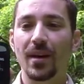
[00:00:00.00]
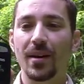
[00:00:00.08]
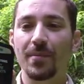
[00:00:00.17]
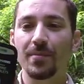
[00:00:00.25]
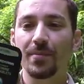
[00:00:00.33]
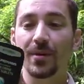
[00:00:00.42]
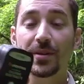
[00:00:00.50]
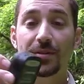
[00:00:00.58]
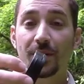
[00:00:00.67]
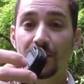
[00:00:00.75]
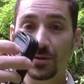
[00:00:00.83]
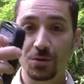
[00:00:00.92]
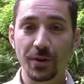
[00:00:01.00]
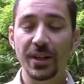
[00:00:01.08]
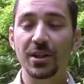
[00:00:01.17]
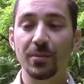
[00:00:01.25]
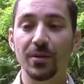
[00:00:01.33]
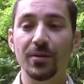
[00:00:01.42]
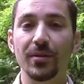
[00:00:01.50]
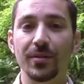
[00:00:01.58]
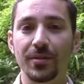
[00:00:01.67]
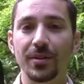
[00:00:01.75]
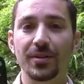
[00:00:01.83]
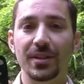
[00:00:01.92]
treatable
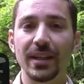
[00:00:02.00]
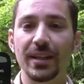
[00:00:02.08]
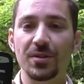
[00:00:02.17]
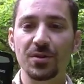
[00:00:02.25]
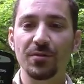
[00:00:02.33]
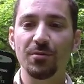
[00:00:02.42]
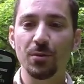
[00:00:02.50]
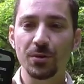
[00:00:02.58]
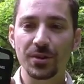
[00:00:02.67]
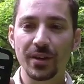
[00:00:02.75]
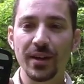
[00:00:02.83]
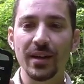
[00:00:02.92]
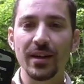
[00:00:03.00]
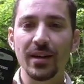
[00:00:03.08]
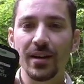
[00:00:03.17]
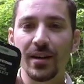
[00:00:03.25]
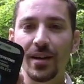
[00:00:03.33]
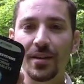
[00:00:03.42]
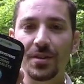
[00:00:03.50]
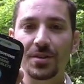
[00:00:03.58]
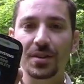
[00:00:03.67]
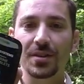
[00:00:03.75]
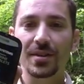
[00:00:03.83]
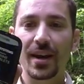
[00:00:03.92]
30 litres of water in
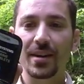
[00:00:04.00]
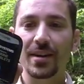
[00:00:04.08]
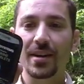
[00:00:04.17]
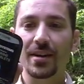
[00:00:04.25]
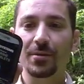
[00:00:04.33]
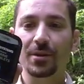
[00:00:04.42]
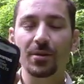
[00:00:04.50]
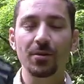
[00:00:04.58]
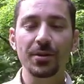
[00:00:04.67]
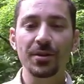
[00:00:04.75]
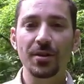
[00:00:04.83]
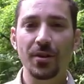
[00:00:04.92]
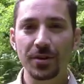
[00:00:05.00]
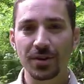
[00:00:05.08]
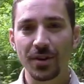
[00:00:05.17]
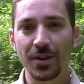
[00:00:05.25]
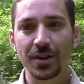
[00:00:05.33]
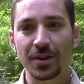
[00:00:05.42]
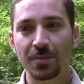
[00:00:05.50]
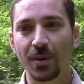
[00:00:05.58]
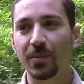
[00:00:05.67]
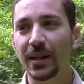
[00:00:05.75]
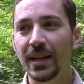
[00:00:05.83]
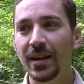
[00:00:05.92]
this container here. And chlorine dioxide is
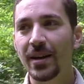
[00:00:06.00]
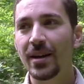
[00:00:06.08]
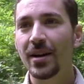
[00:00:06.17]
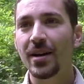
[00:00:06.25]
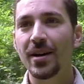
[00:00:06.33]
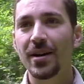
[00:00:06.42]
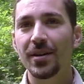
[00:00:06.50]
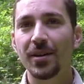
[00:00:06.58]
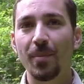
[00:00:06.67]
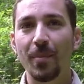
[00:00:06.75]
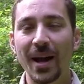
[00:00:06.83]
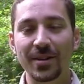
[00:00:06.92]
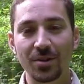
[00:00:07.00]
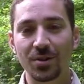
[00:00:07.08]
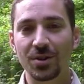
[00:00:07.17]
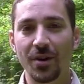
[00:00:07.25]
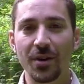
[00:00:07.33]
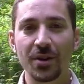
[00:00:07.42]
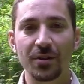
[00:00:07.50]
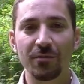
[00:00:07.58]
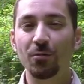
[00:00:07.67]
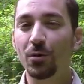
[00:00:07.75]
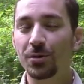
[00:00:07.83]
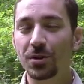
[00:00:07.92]
probably the better side
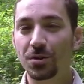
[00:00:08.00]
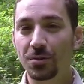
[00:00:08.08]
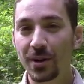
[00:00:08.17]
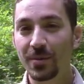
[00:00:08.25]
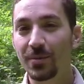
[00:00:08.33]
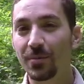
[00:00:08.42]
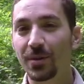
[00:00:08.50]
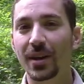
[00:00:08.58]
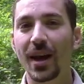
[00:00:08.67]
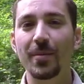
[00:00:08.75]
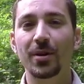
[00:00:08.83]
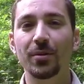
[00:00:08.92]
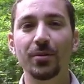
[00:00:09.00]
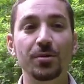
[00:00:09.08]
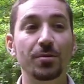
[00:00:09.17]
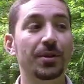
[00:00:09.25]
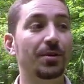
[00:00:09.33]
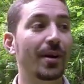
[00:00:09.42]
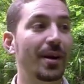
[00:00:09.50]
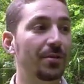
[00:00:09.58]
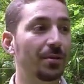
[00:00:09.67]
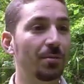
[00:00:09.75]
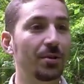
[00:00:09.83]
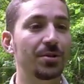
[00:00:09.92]
of water treatment with chemicals when you're out
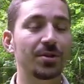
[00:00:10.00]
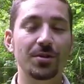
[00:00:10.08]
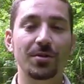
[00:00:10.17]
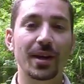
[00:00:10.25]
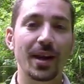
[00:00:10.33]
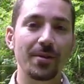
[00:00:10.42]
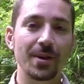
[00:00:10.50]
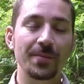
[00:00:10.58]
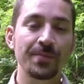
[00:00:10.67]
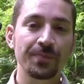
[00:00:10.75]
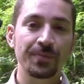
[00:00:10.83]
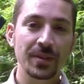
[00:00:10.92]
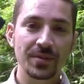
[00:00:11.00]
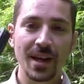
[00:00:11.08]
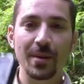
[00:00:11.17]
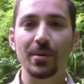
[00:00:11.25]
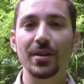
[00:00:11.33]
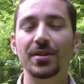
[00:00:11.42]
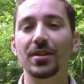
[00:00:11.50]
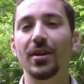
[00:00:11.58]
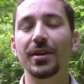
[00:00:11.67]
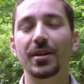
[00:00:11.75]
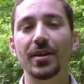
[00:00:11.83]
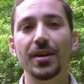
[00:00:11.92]
in the woods and you're carrying tablets
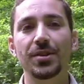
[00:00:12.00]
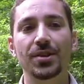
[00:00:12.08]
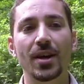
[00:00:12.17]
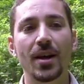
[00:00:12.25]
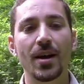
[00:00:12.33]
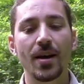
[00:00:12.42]
like this.